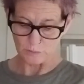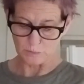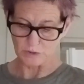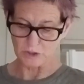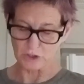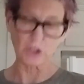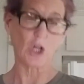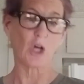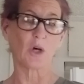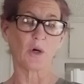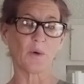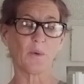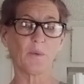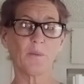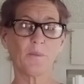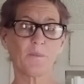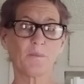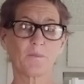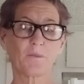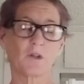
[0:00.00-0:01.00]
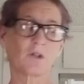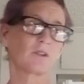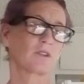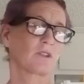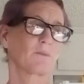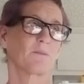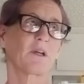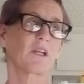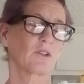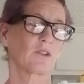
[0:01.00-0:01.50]
so, or to
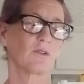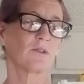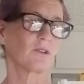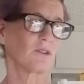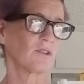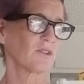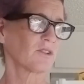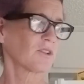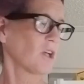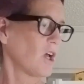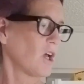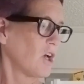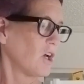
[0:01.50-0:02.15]
make noodles,